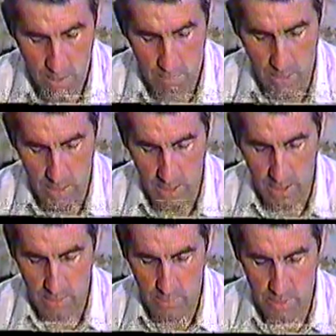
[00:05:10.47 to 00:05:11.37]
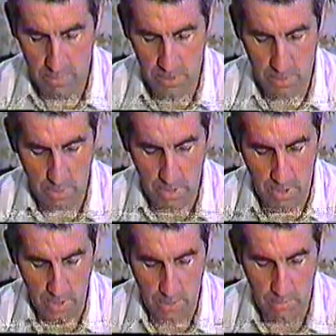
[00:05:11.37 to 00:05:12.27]
Paddy Lacken was the principal
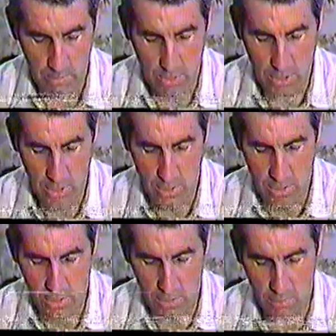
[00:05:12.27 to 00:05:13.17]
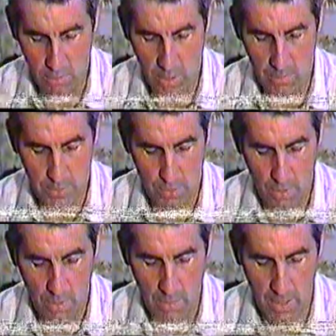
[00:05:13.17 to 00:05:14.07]
here when they changed the school up to
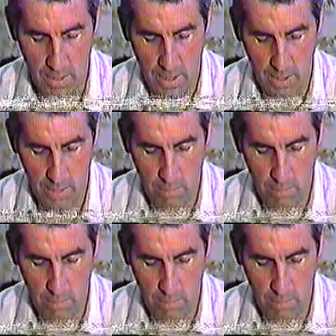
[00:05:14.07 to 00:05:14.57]
Ballinalek,